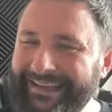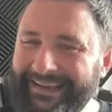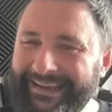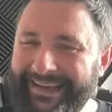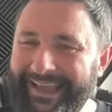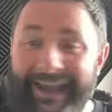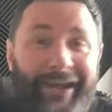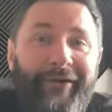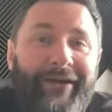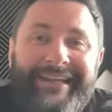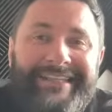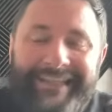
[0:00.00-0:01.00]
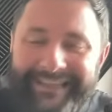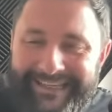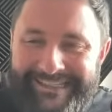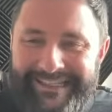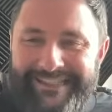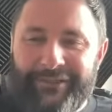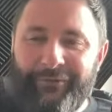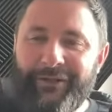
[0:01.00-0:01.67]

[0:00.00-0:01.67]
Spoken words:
And no, I didn't take that as an insult